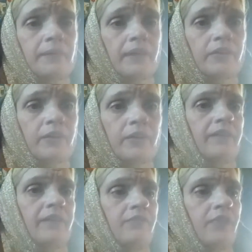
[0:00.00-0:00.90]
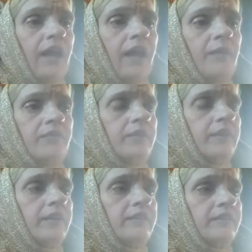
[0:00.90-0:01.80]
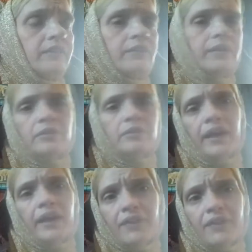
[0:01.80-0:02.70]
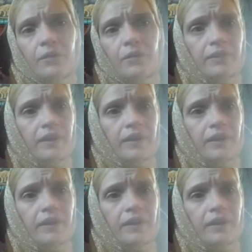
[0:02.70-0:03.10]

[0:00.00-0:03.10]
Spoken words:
And you guys have jobs. You guys don't have the help